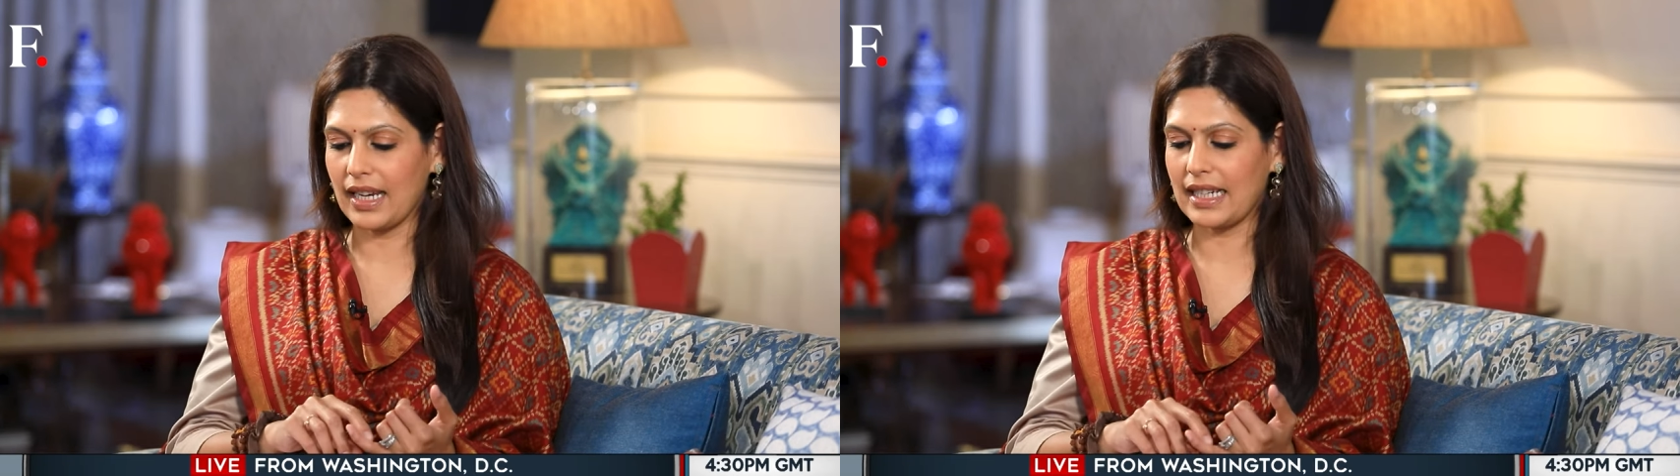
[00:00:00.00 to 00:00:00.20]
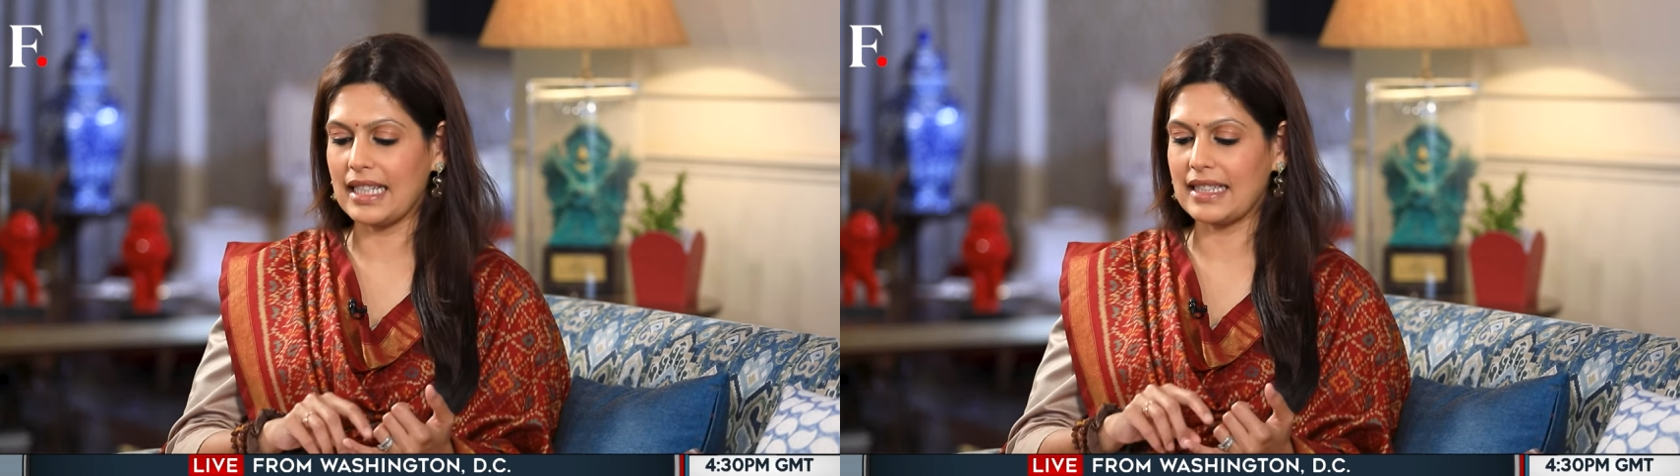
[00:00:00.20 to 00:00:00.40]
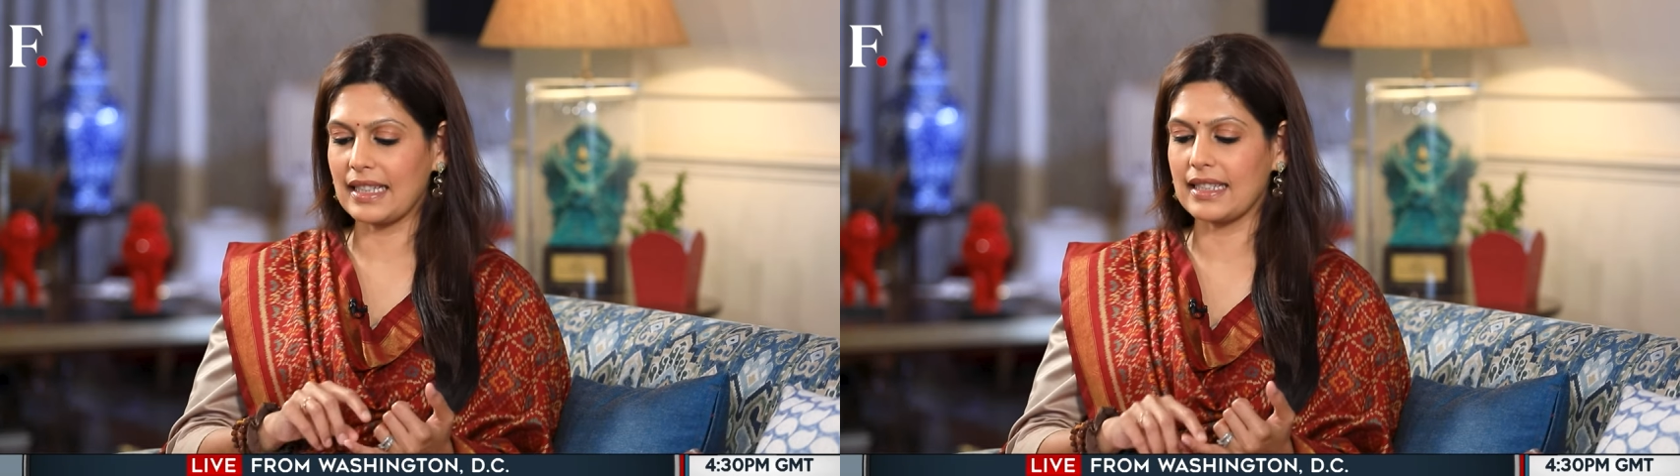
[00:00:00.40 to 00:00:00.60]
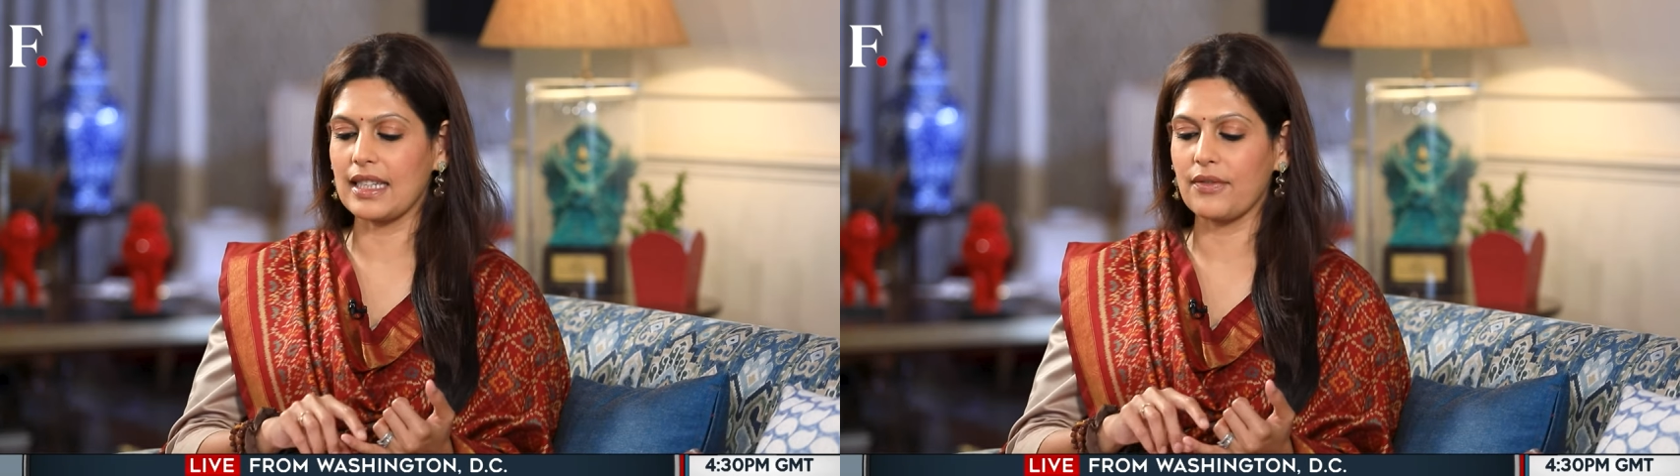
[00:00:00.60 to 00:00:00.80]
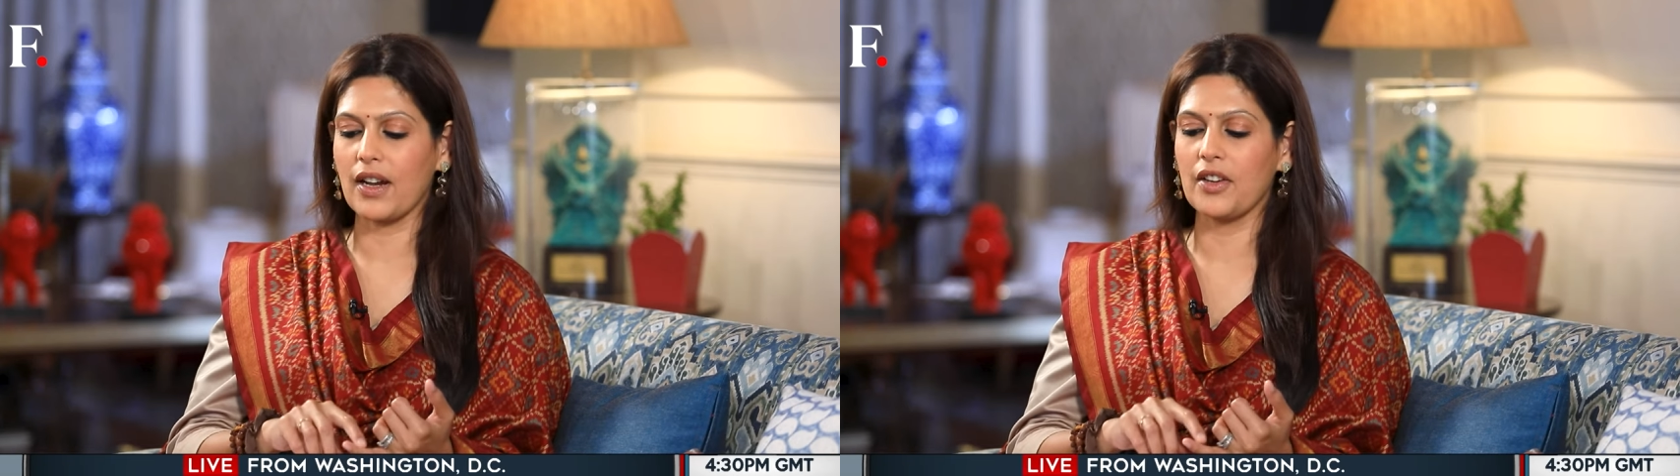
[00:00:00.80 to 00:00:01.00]
at least
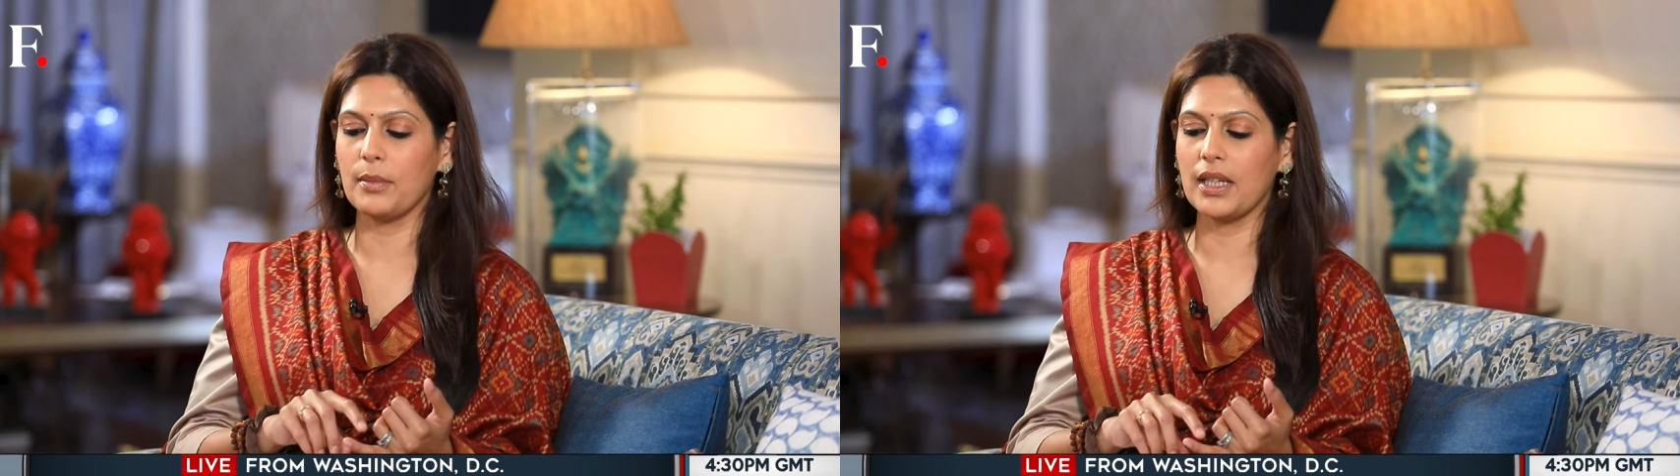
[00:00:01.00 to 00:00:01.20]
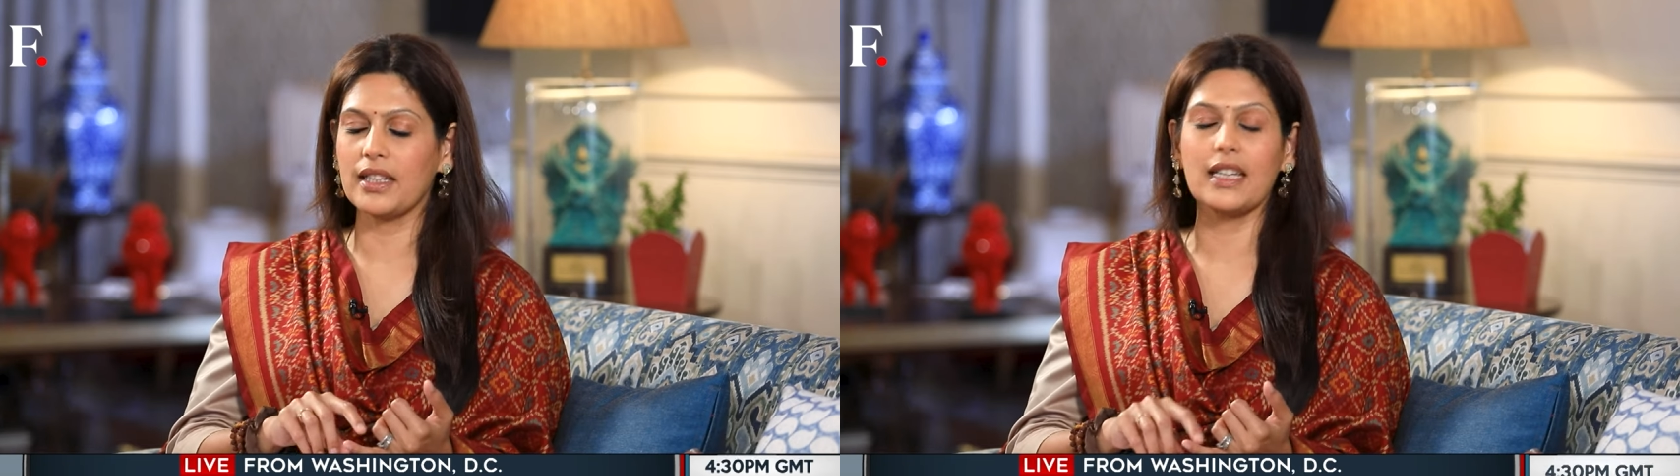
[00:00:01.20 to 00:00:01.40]
65 million